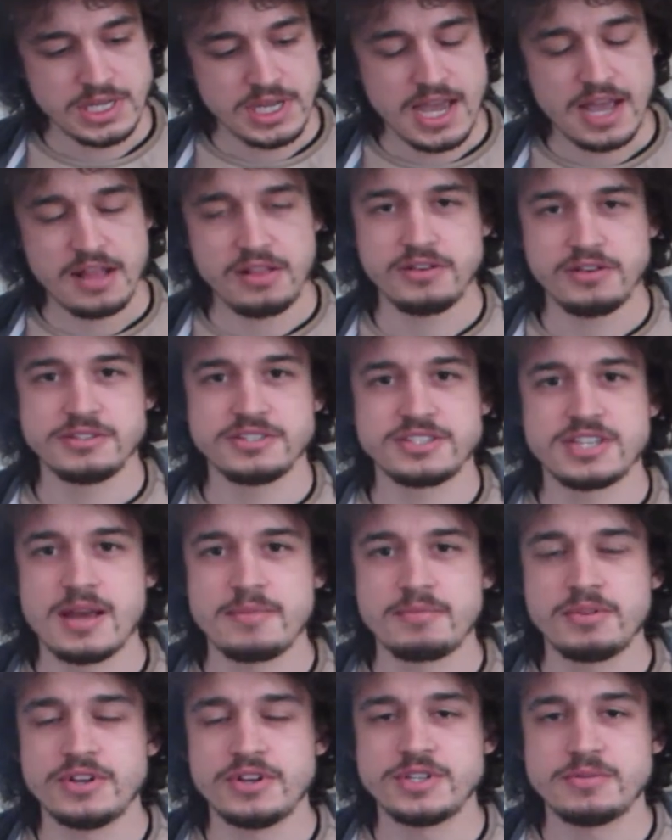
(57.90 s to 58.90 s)
long has
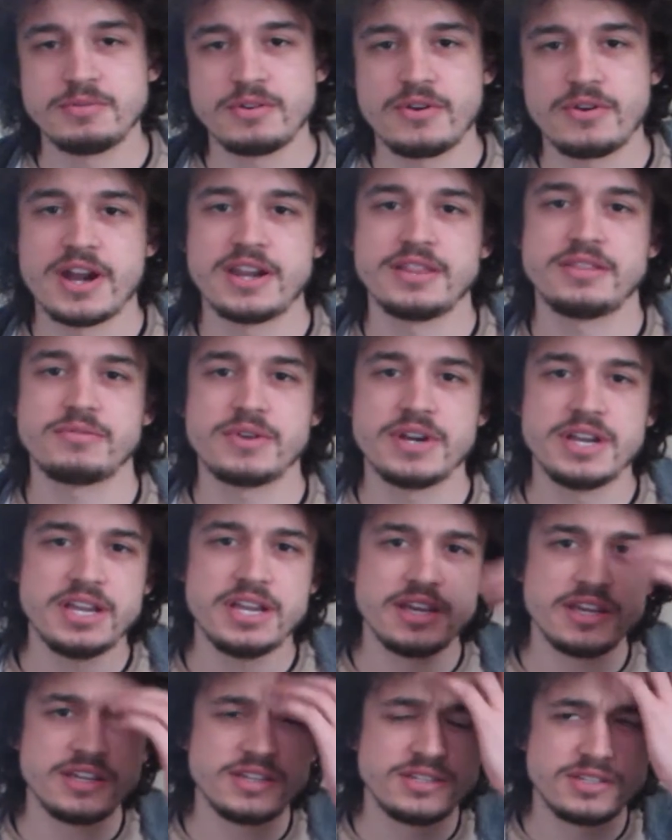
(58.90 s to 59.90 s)
type closure been around? 3
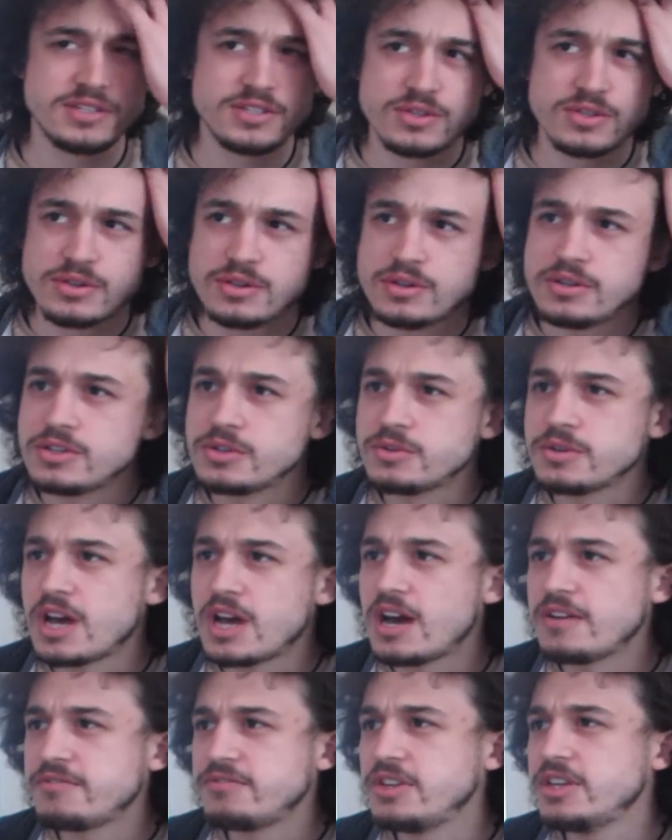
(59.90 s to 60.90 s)
years?
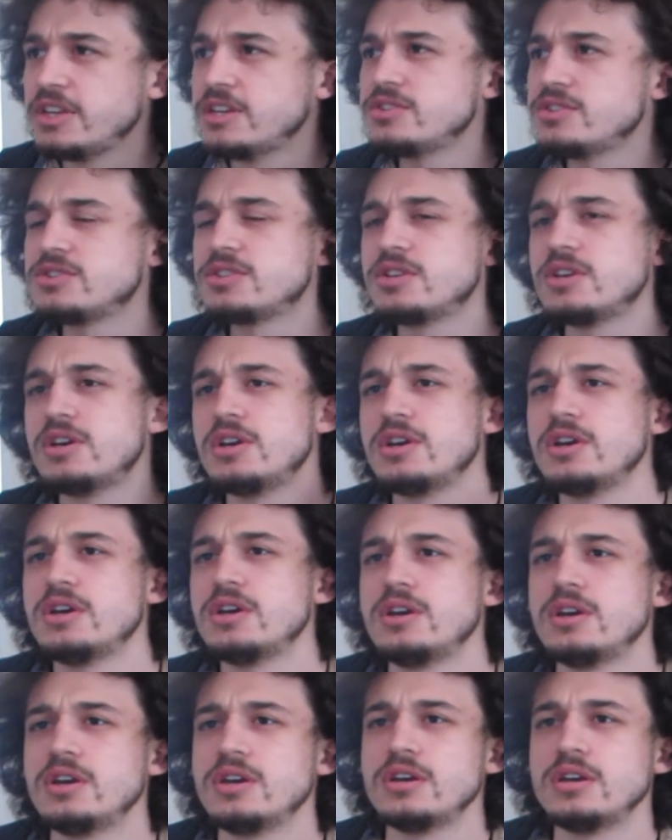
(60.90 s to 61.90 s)
2.5 years?
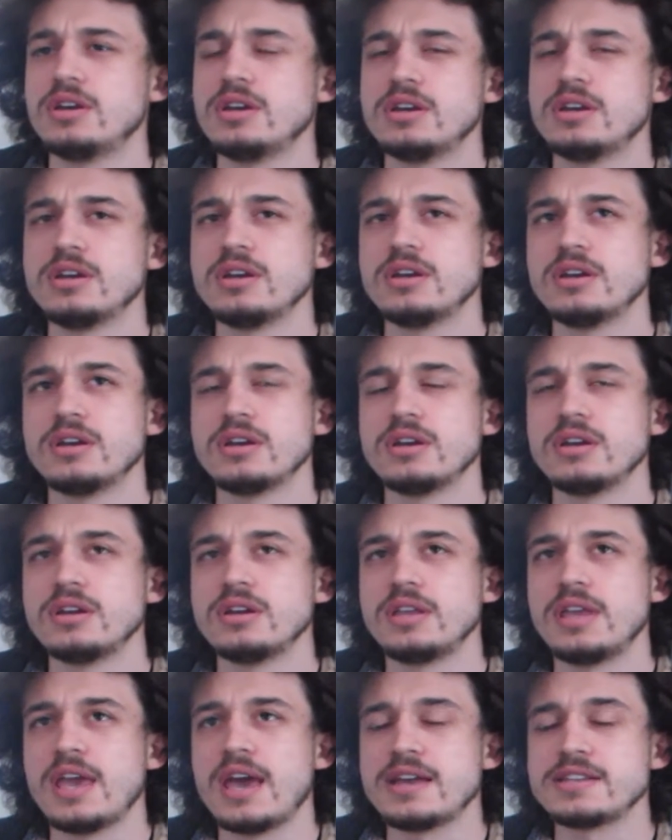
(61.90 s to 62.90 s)

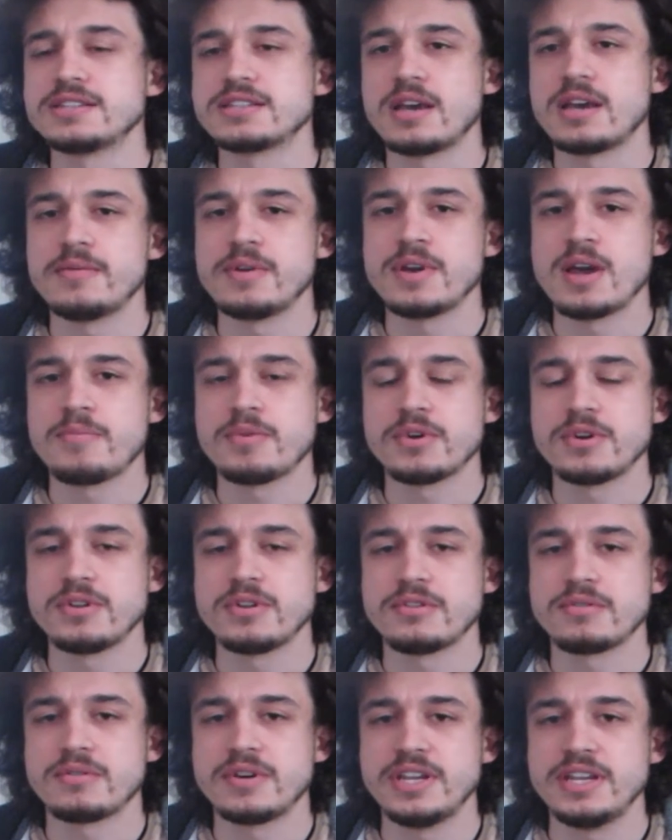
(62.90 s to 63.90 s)
Yeah, it's coming up on
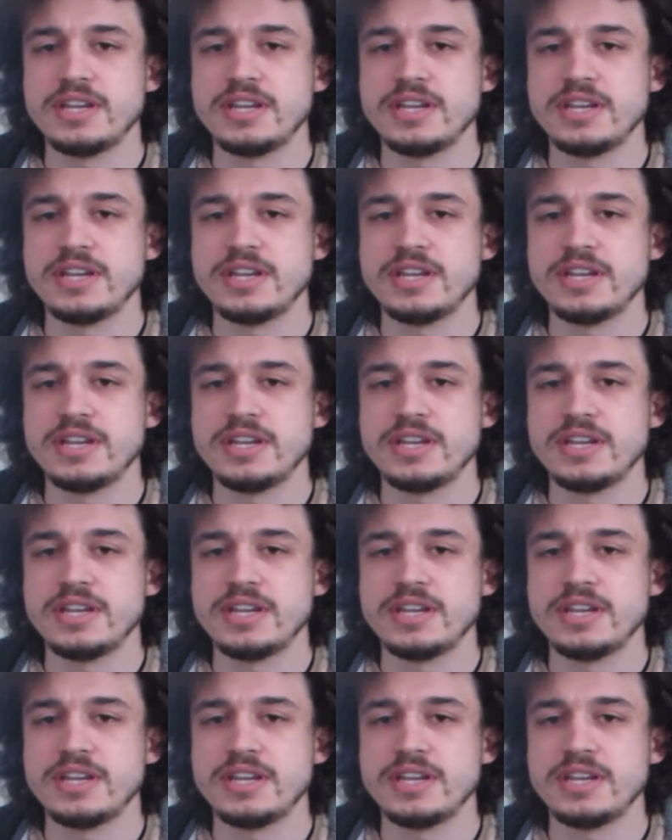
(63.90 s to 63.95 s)
3